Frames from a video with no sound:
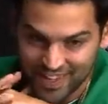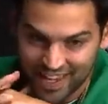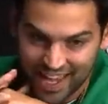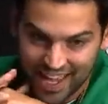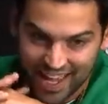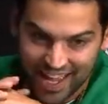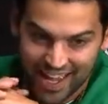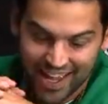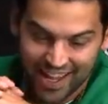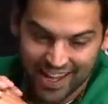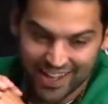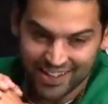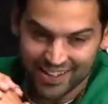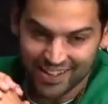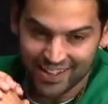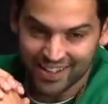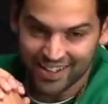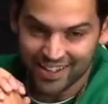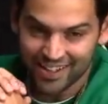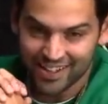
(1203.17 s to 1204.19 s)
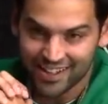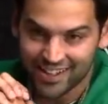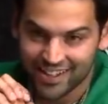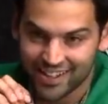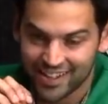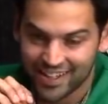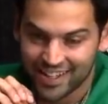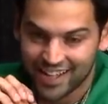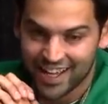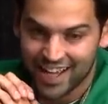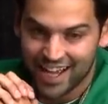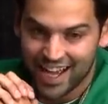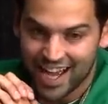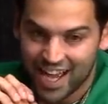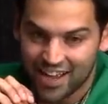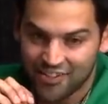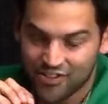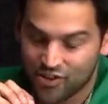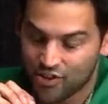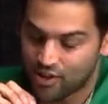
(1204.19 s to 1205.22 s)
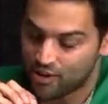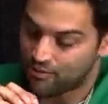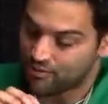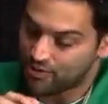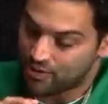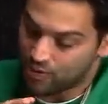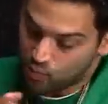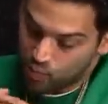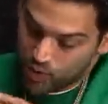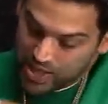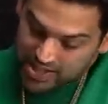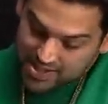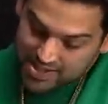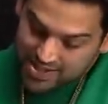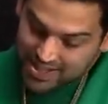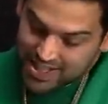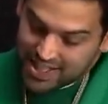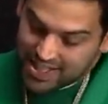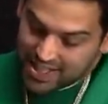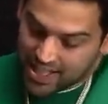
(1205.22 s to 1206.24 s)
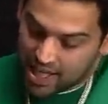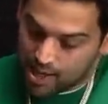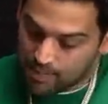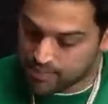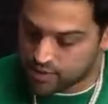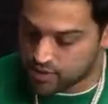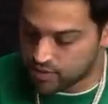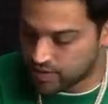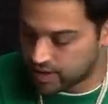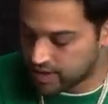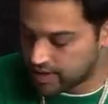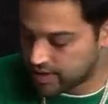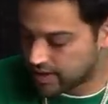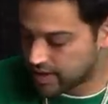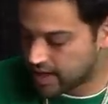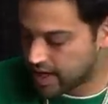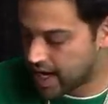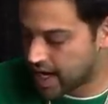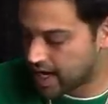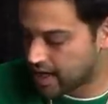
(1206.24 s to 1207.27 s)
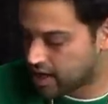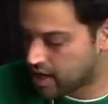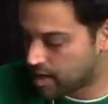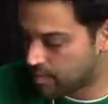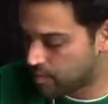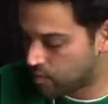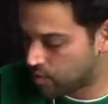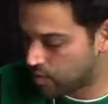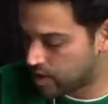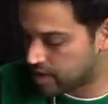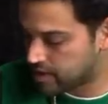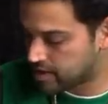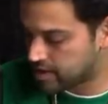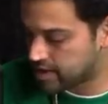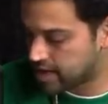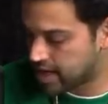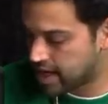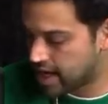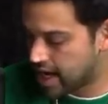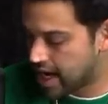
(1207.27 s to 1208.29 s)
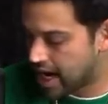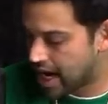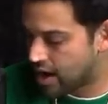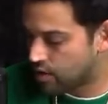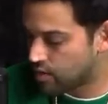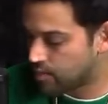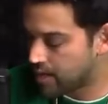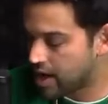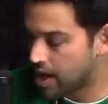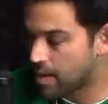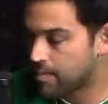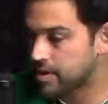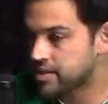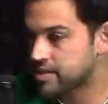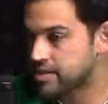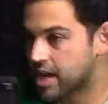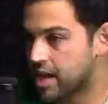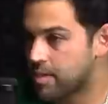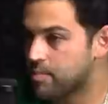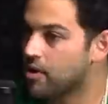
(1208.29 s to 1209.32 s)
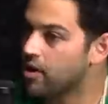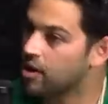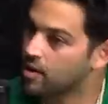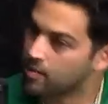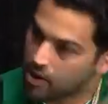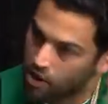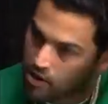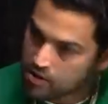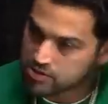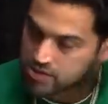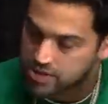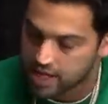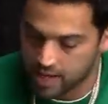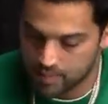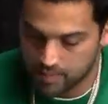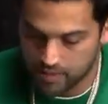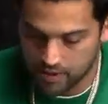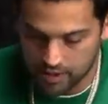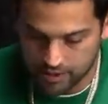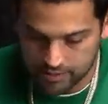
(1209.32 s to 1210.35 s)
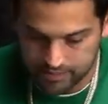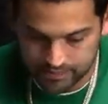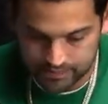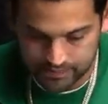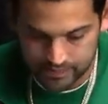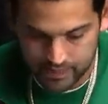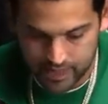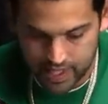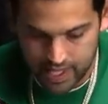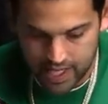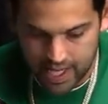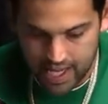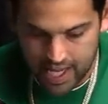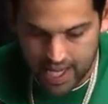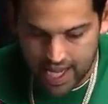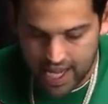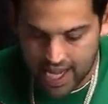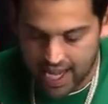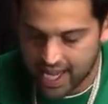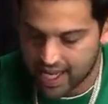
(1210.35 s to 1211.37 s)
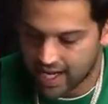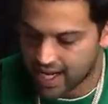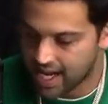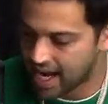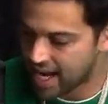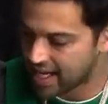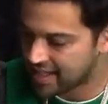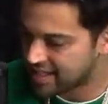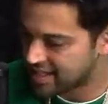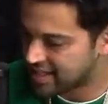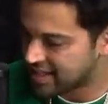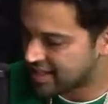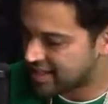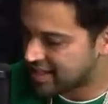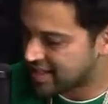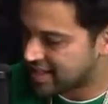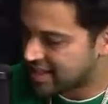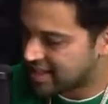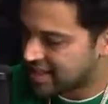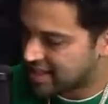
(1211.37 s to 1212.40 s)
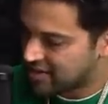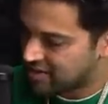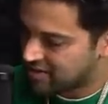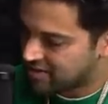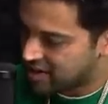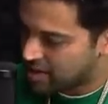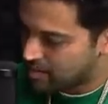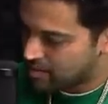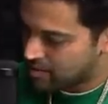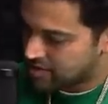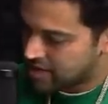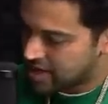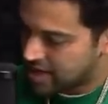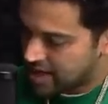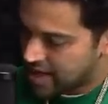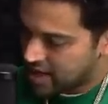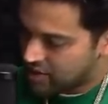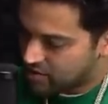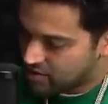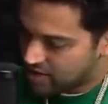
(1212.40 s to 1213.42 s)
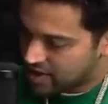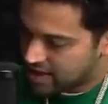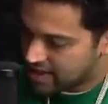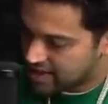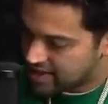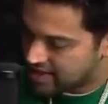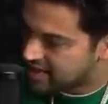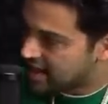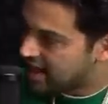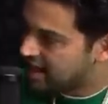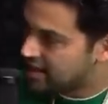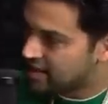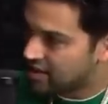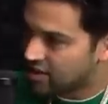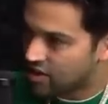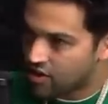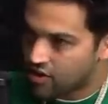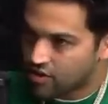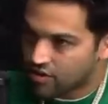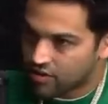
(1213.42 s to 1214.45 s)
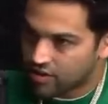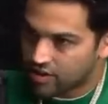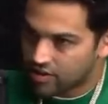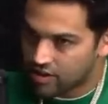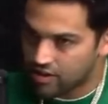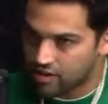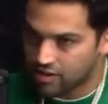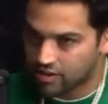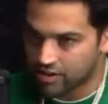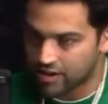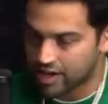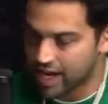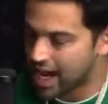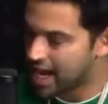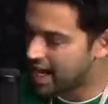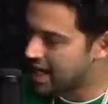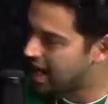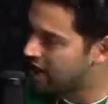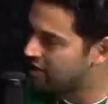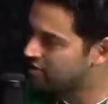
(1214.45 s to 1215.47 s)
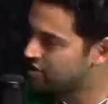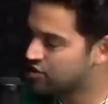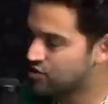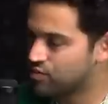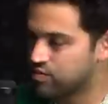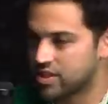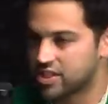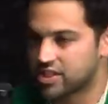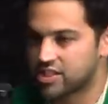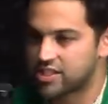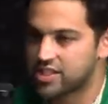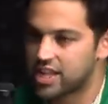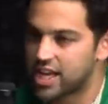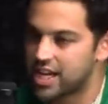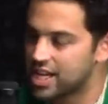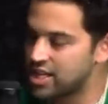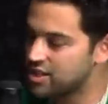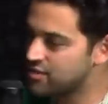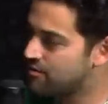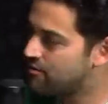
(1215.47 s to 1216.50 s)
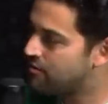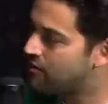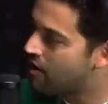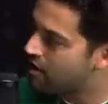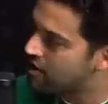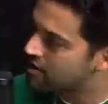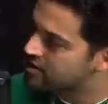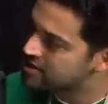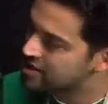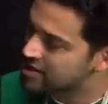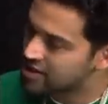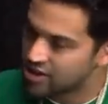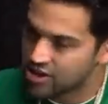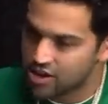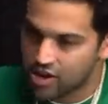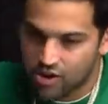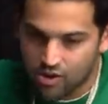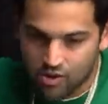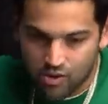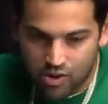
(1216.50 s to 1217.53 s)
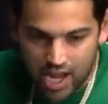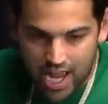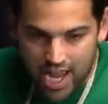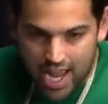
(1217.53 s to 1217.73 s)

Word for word: and. uh the the weeks leading up to it, I had a couple weeks. I would be at my skate park, at my old skate park. Yep, I remember that. And part. I had the little double set that you can extend longer and longer, mm-hmm. and I just would extend it as far as it can go,